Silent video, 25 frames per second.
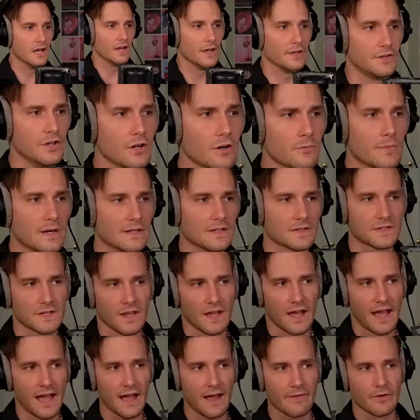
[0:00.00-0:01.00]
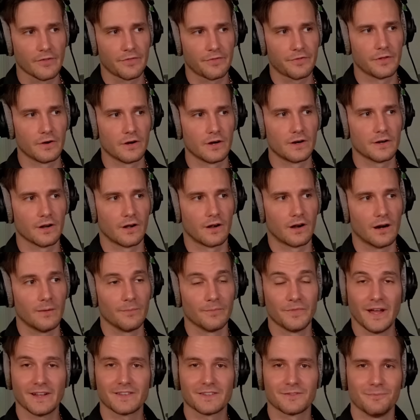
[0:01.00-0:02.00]
Humans have a third
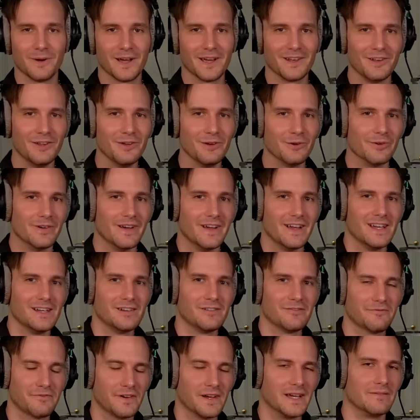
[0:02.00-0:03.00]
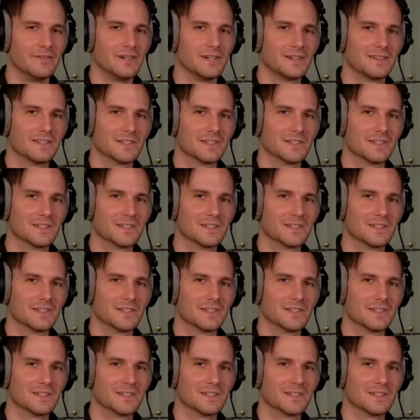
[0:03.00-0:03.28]
arm, that's my new favorite